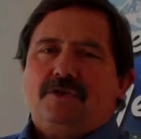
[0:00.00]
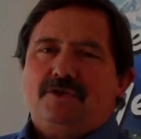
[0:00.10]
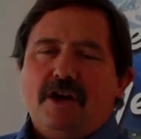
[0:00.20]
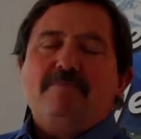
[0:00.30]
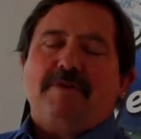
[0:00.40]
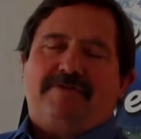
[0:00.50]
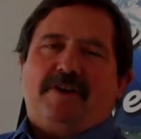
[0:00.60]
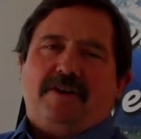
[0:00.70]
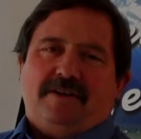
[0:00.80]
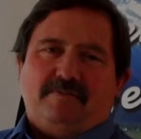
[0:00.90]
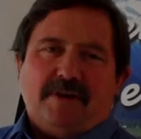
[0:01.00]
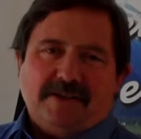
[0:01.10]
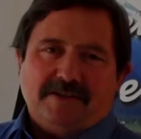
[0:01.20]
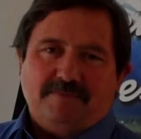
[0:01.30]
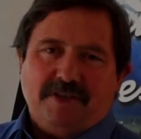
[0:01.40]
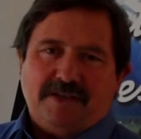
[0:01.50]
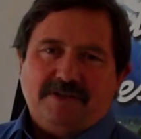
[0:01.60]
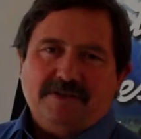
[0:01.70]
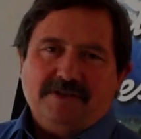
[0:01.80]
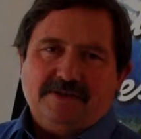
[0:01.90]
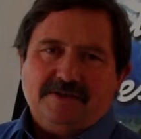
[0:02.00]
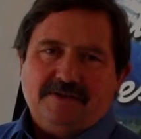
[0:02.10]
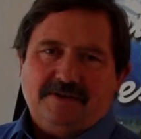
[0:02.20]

Don't be frightened of price objections.